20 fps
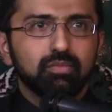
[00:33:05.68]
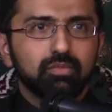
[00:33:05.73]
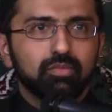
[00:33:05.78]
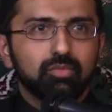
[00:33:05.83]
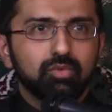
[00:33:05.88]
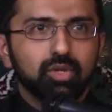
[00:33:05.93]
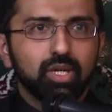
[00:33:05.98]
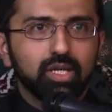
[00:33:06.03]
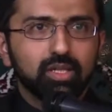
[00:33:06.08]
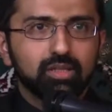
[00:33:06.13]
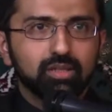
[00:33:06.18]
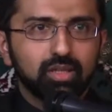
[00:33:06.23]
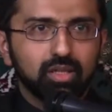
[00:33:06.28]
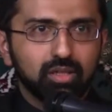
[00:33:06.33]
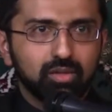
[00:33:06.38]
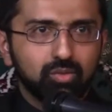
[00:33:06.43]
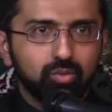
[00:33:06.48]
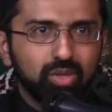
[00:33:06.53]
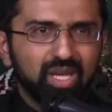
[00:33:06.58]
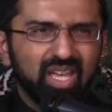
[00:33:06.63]
Right
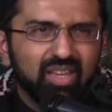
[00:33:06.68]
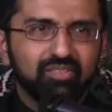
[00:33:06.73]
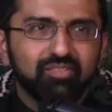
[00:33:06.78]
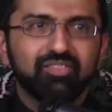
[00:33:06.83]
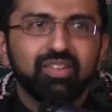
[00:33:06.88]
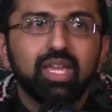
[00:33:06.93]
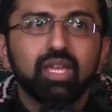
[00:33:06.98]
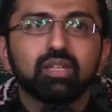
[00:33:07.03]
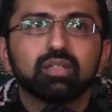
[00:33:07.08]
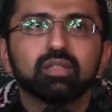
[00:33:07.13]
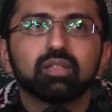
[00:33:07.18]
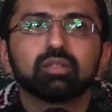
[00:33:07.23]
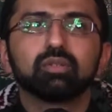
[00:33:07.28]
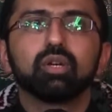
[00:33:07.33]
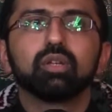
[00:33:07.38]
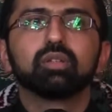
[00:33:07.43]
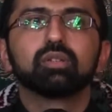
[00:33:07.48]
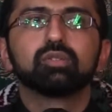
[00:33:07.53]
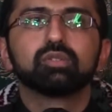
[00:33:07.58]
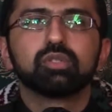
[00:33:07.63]
now, we have fake
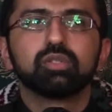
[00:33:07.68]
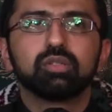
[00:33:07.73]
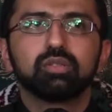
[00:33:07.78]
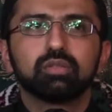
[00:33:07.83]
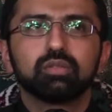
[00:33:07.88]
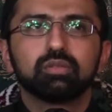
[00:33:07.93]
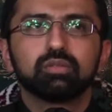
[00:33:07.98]
technology.